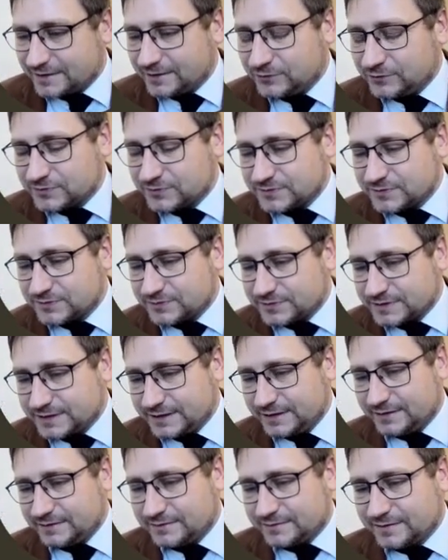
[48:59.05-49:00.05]
to
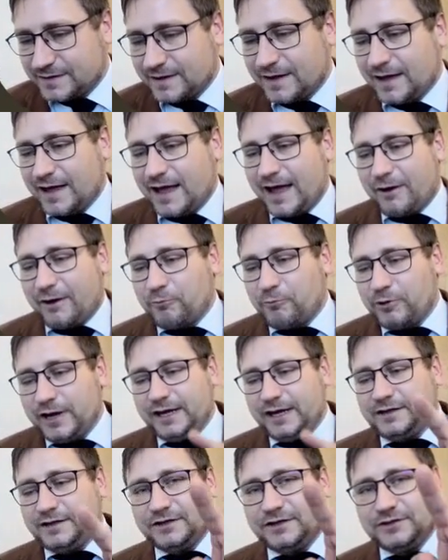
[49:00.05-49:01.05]
succeed,
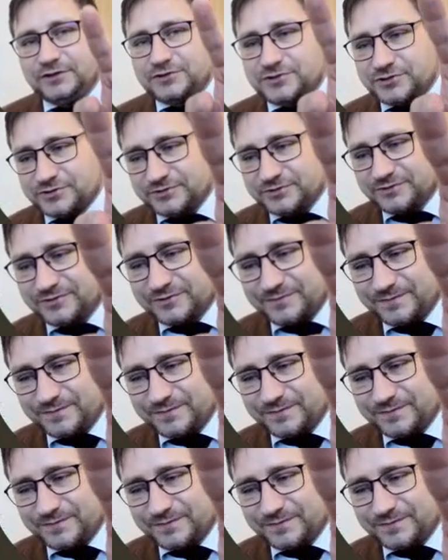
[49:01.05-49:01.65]
we need you.